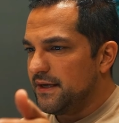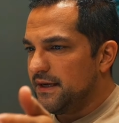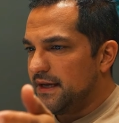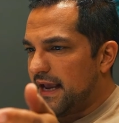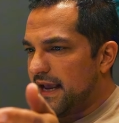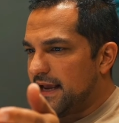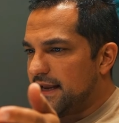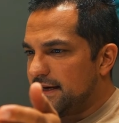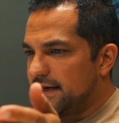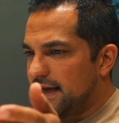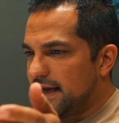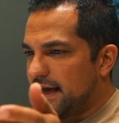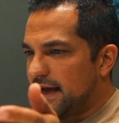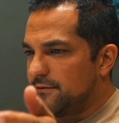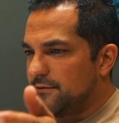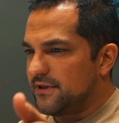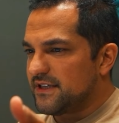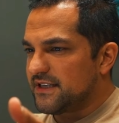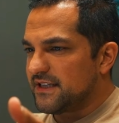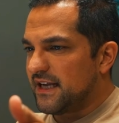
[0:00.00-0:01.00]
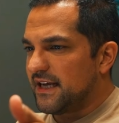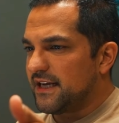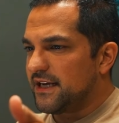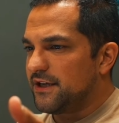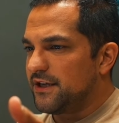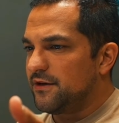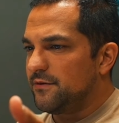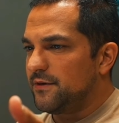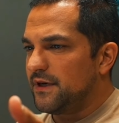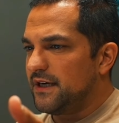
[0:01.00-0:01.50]
And I was like,
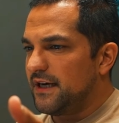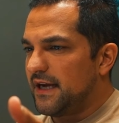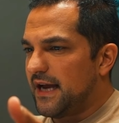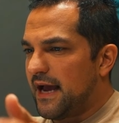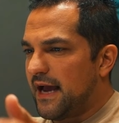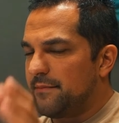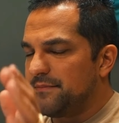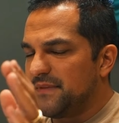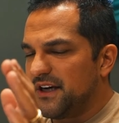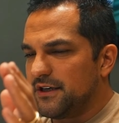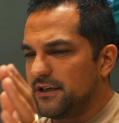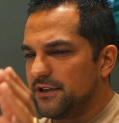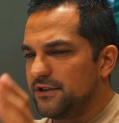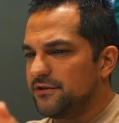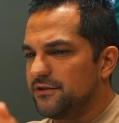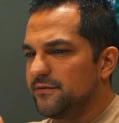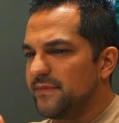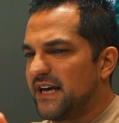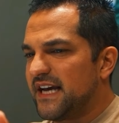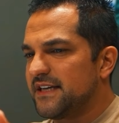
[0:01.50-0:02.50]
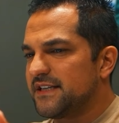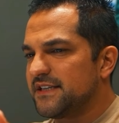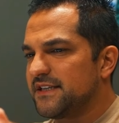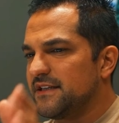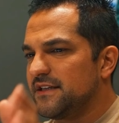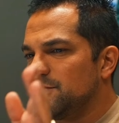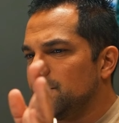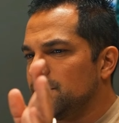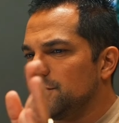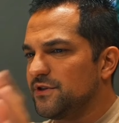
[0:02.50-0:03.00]
you know what? I'm not gonna do a
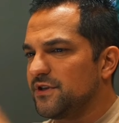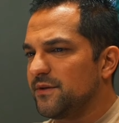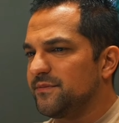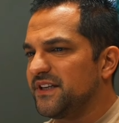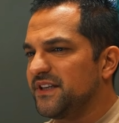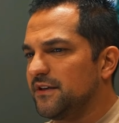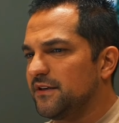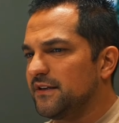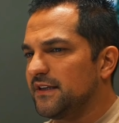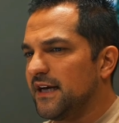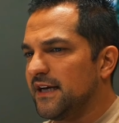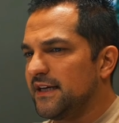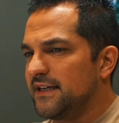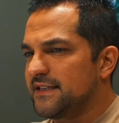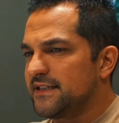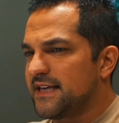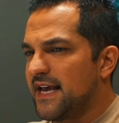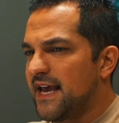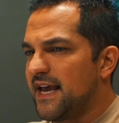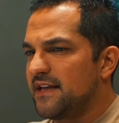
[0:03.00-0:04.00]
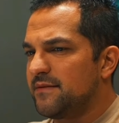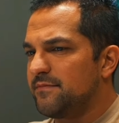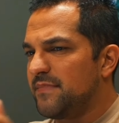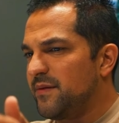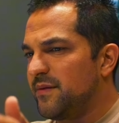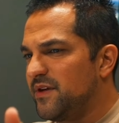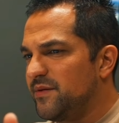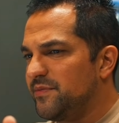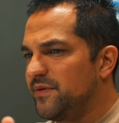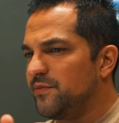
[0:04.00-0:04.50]
magazine. We'll do something online. It's ahead.
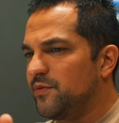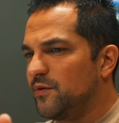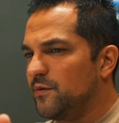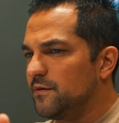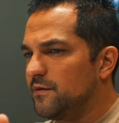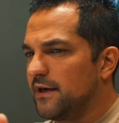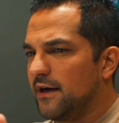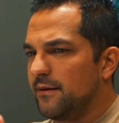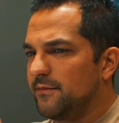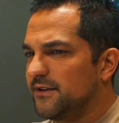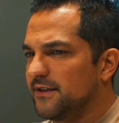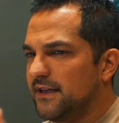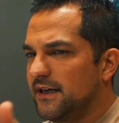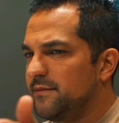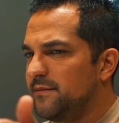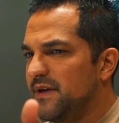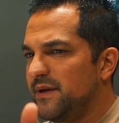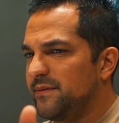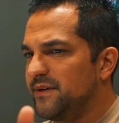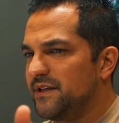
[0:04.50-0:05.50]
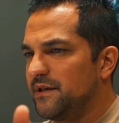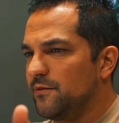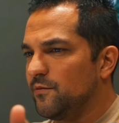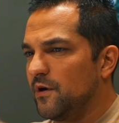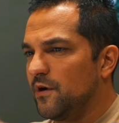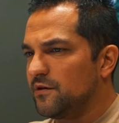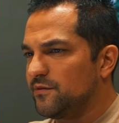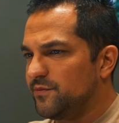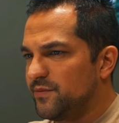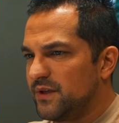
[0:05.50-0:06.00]
Maybe people will come online, maybe they
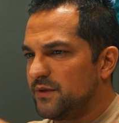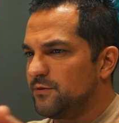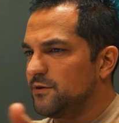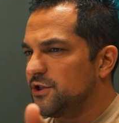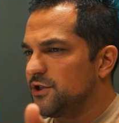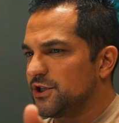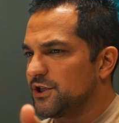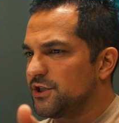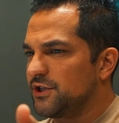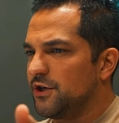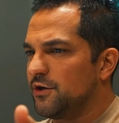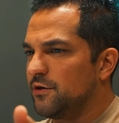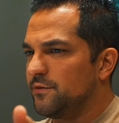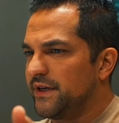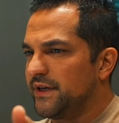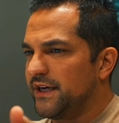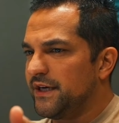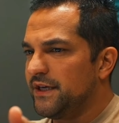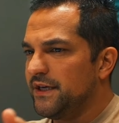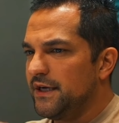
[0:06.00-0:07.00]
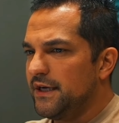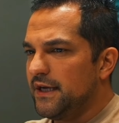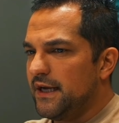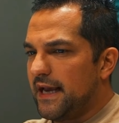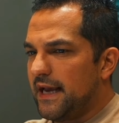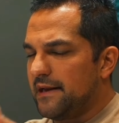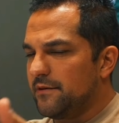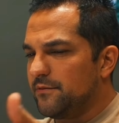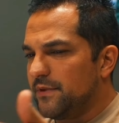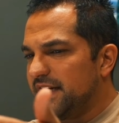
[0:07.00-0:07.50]
won't, but we'll just go with it.
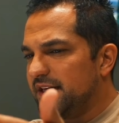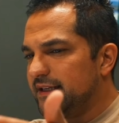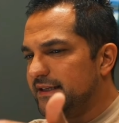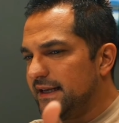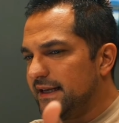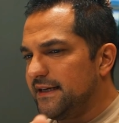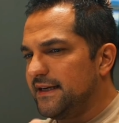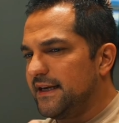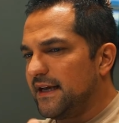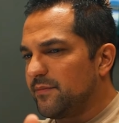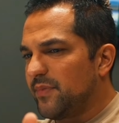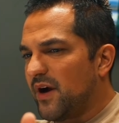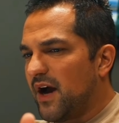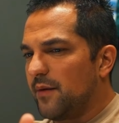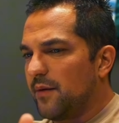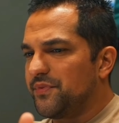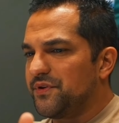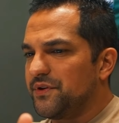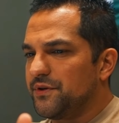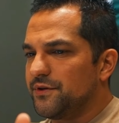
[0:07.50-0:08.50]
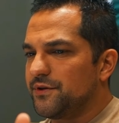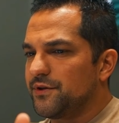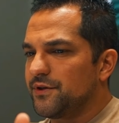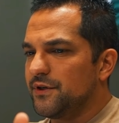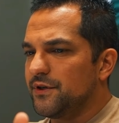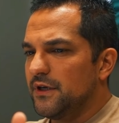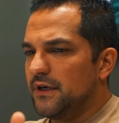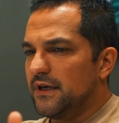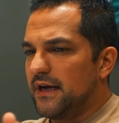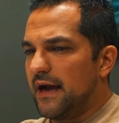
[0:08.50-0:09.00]
And when it did get
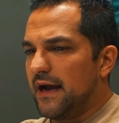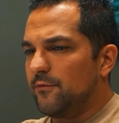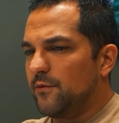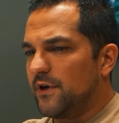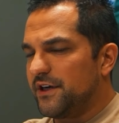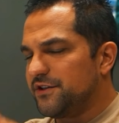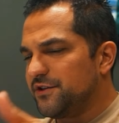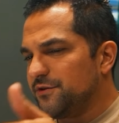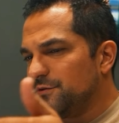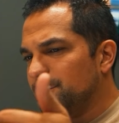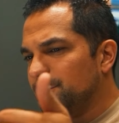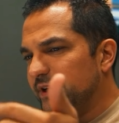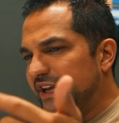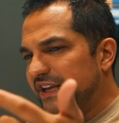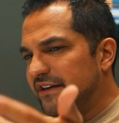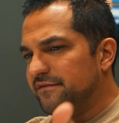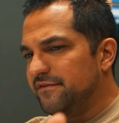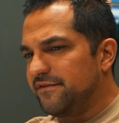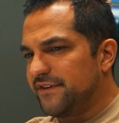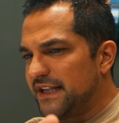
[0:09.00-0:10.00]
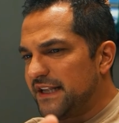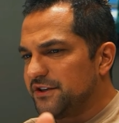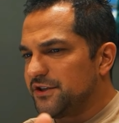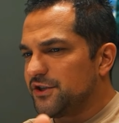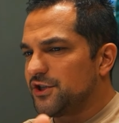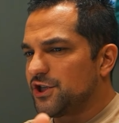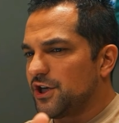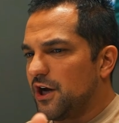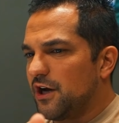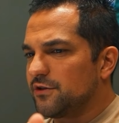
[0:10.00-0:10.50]
popular, I wanted to reinvent
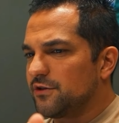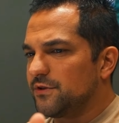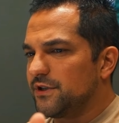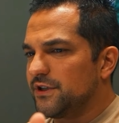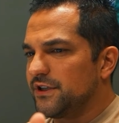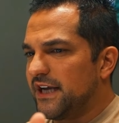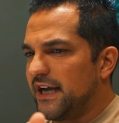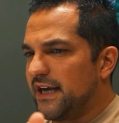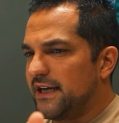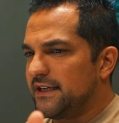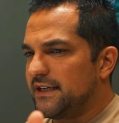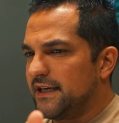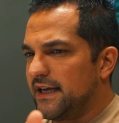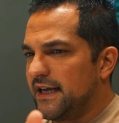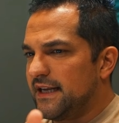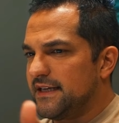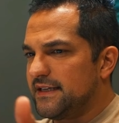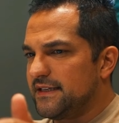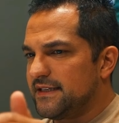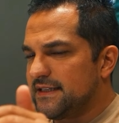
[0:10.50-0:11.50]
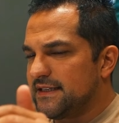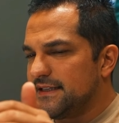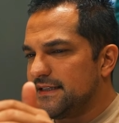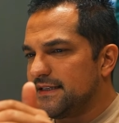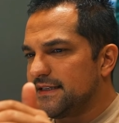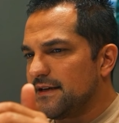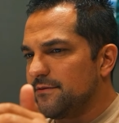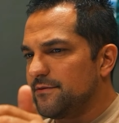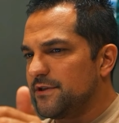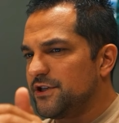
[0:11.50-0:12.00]
the genre again. And
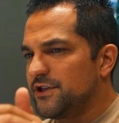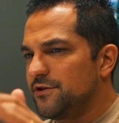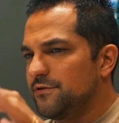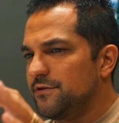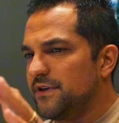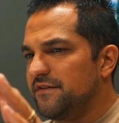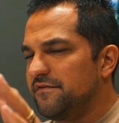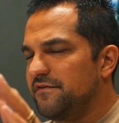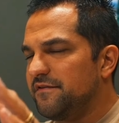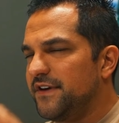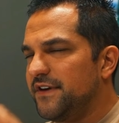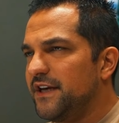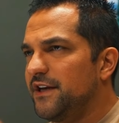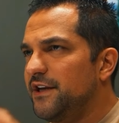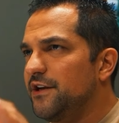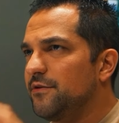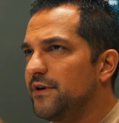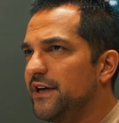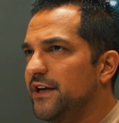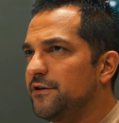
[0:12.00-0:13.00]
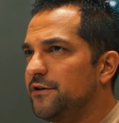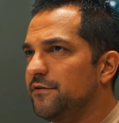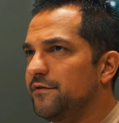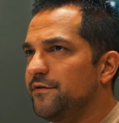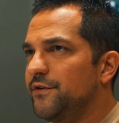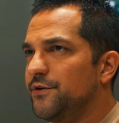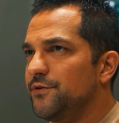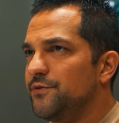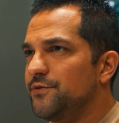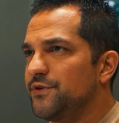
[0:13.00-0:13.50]
since I was doing video
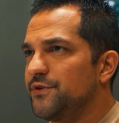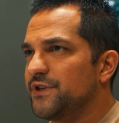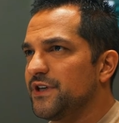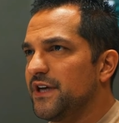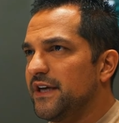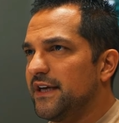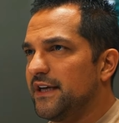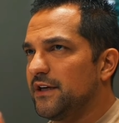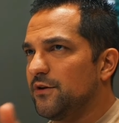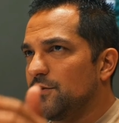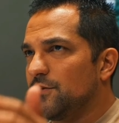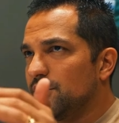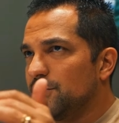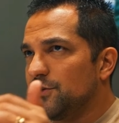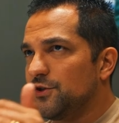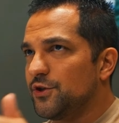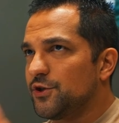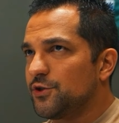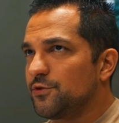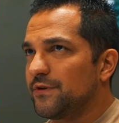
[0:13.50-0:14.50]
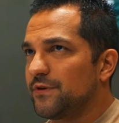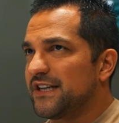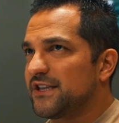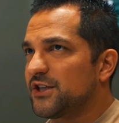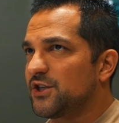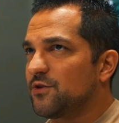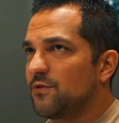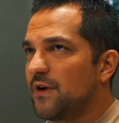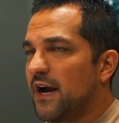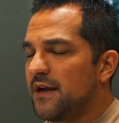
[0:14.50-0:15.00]
interviews in order to
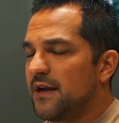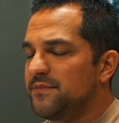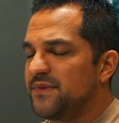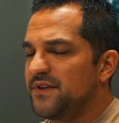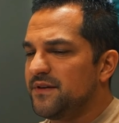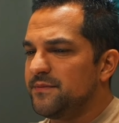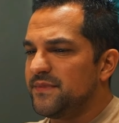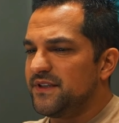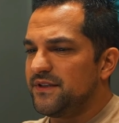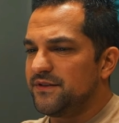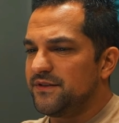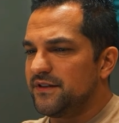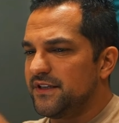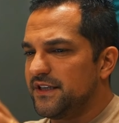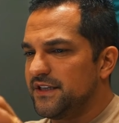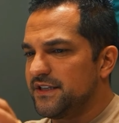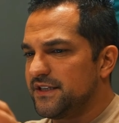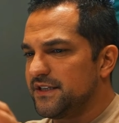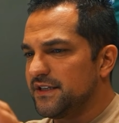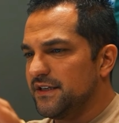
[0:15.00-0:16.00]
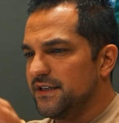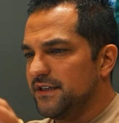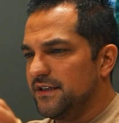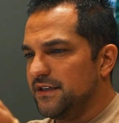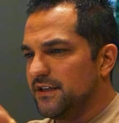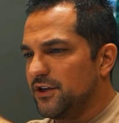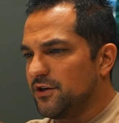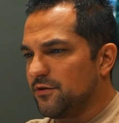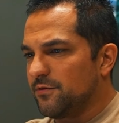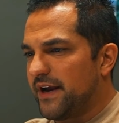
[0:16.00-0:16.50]
transcribe them into these
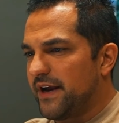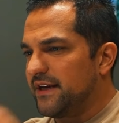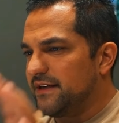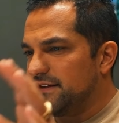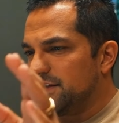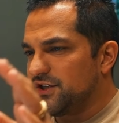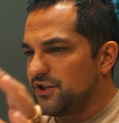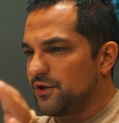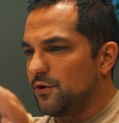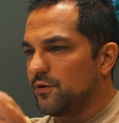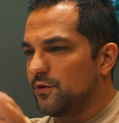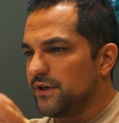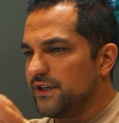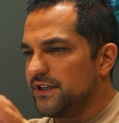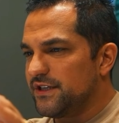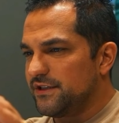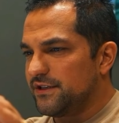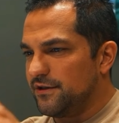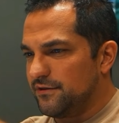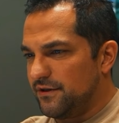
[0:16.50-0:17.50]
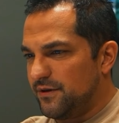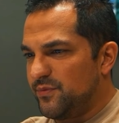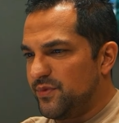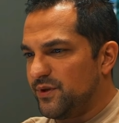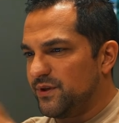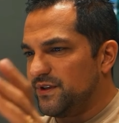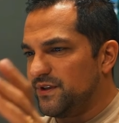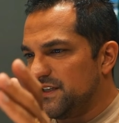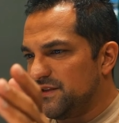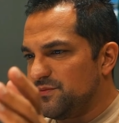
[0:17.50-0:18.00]
great stories, you know, and
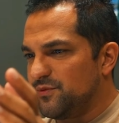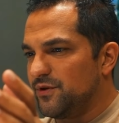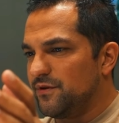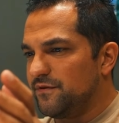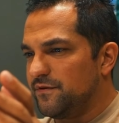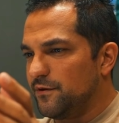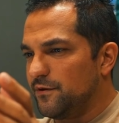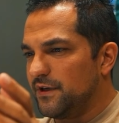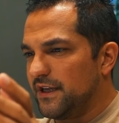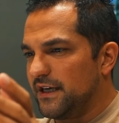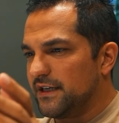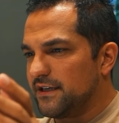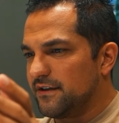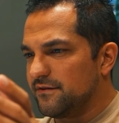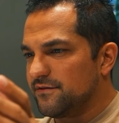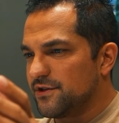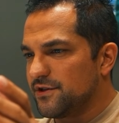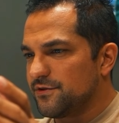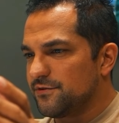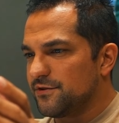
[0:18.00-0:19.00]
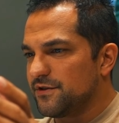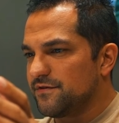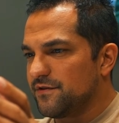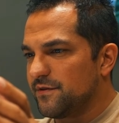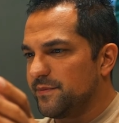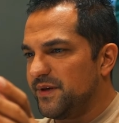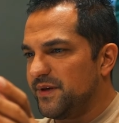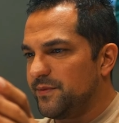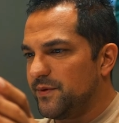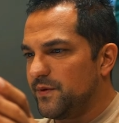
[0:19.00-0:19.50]
build these beautiful like cover stories
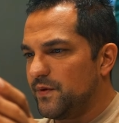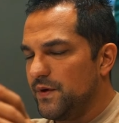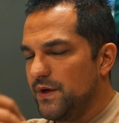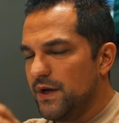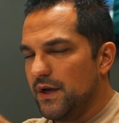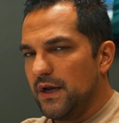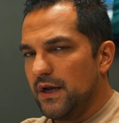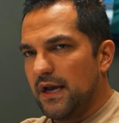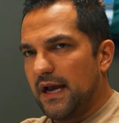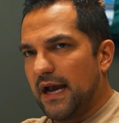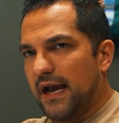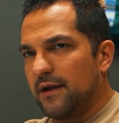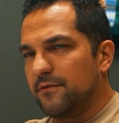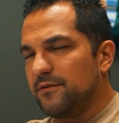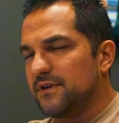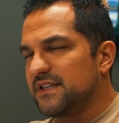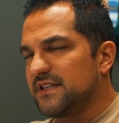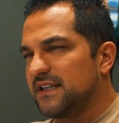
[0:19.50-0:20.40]
for people, I was